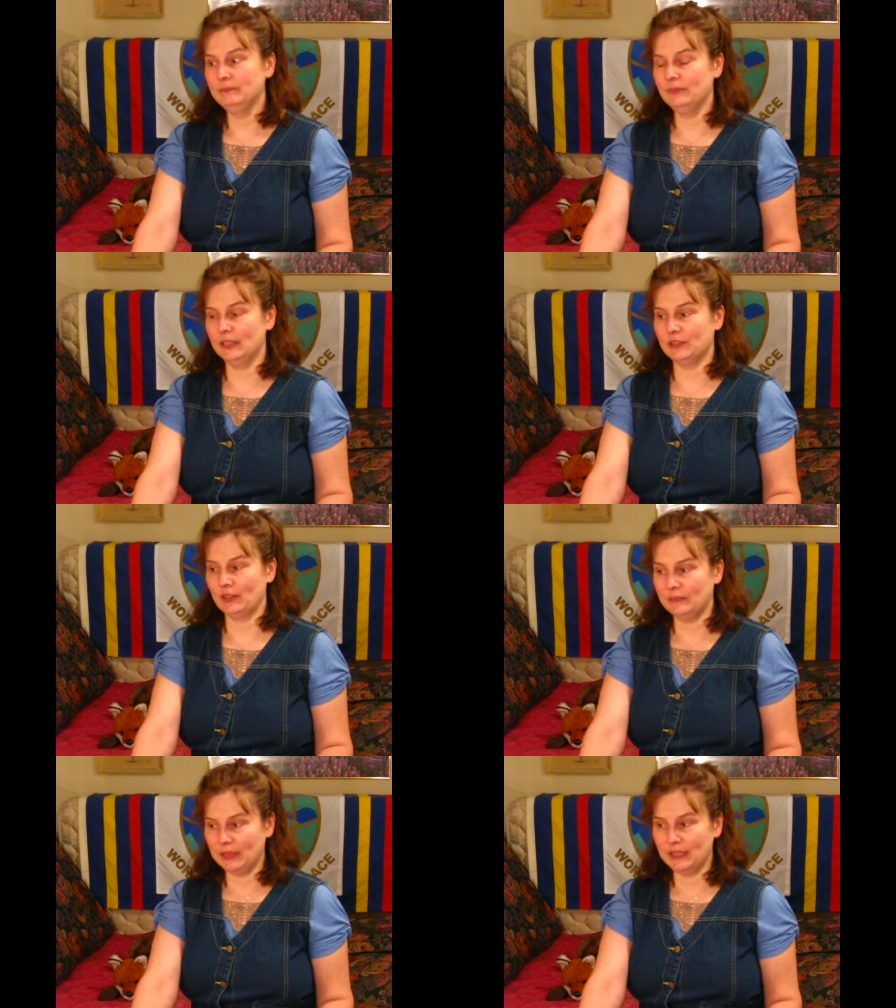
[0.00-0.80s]
in
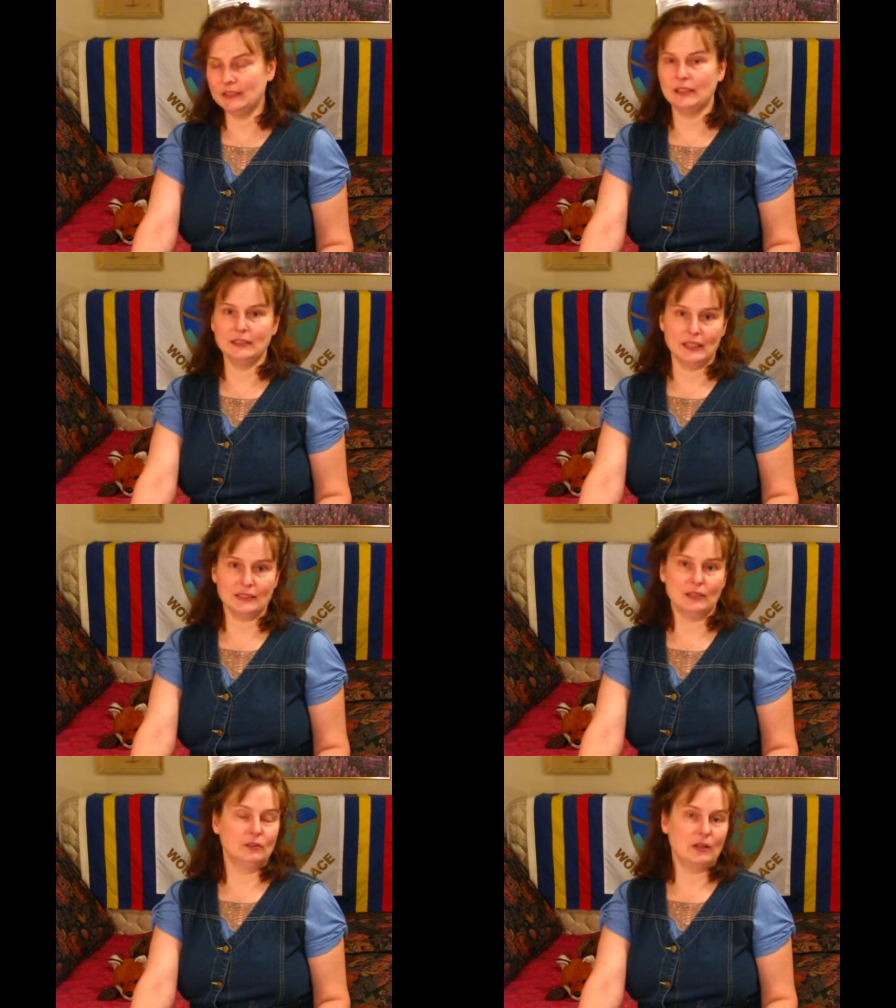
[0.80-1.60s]
Crimea,
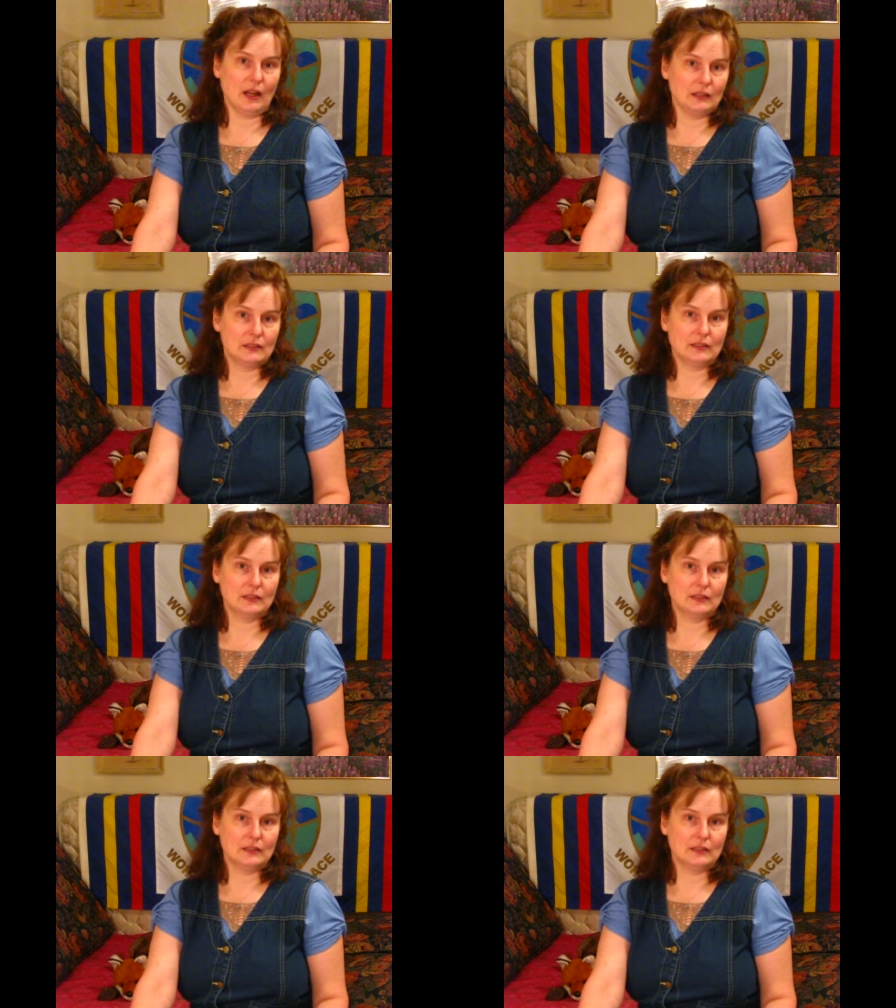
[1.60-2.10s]
Donetsk, and Lugansk,